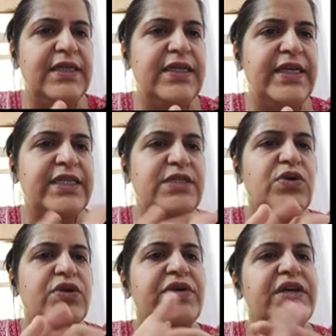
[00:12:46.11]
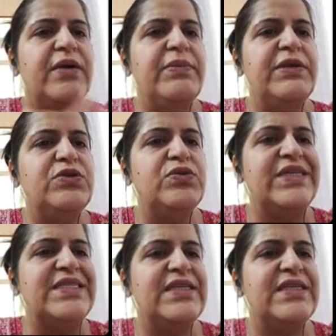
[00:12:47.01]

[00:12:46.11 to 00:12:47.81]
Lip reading: The next what we are coming to is